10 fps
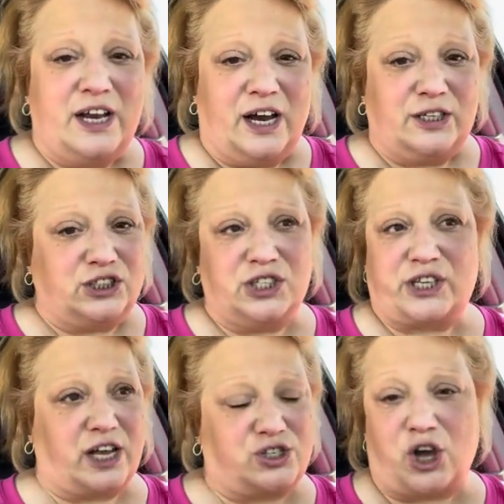And then she's
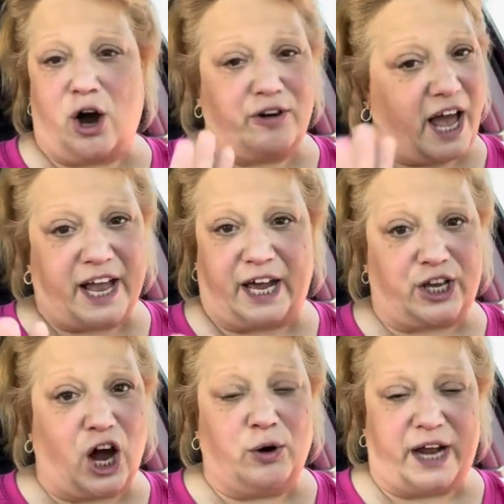like, sorry, I got to
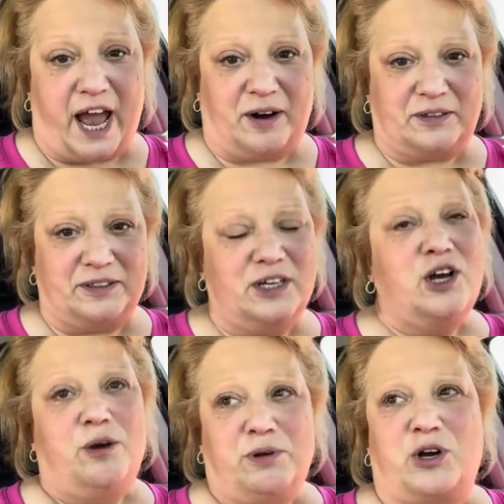go now
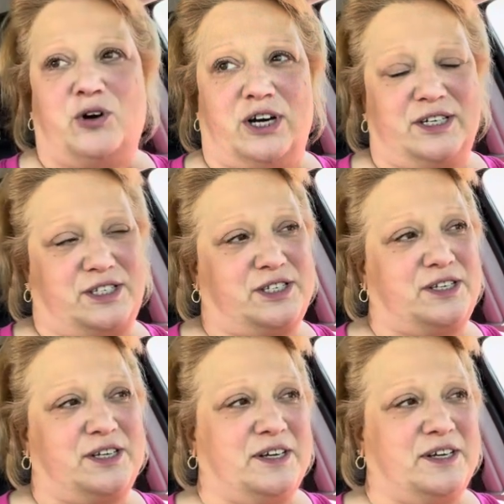because,